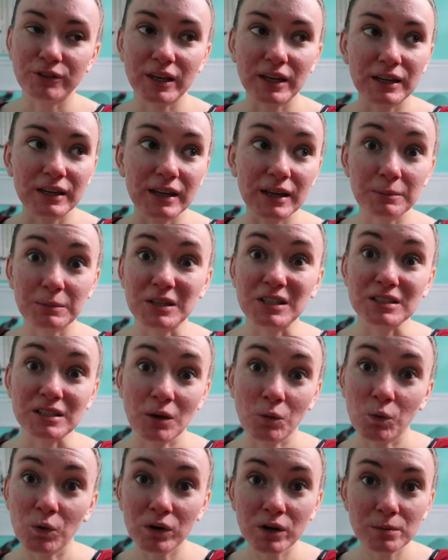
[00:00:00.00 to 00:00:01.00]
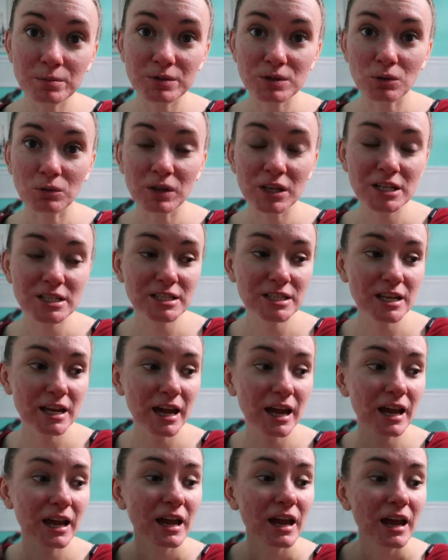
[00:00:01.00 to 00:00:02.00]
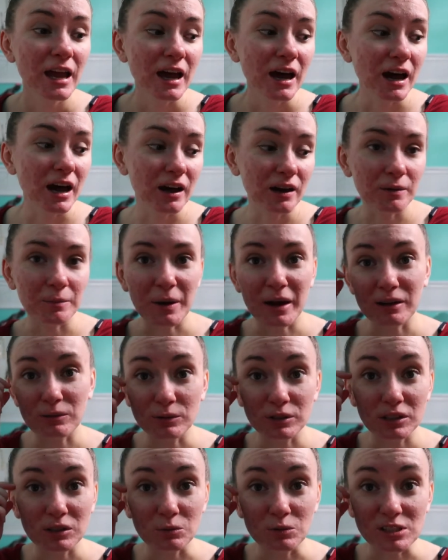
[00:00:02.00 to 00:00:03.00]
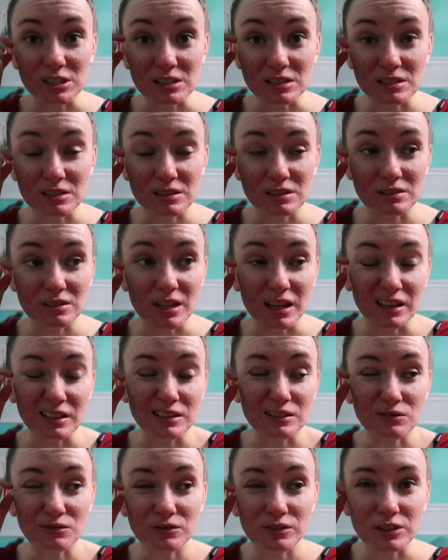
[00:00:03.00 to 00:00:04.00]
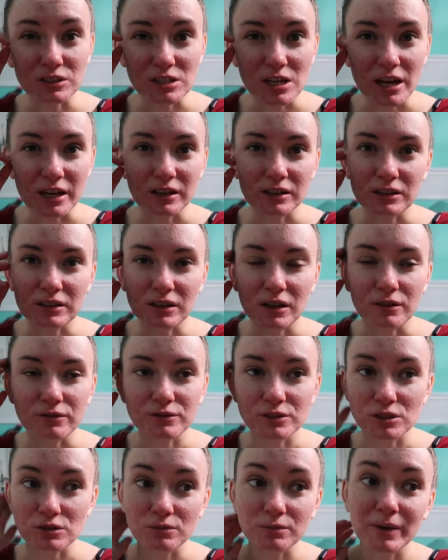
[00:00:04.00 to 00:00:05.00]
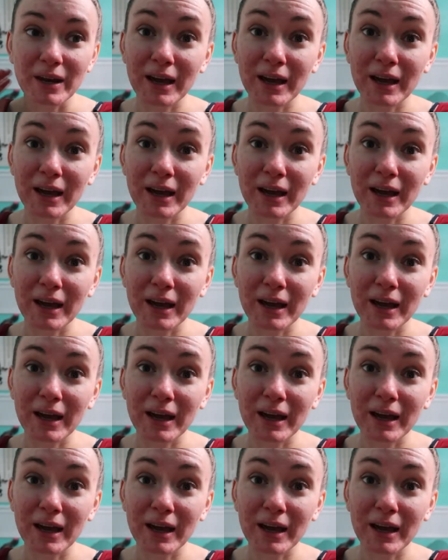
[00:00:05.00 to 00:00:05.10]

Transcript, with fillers: Like, again, because I woke up so late today, I really wasn't, like, didn't feel tired enough to.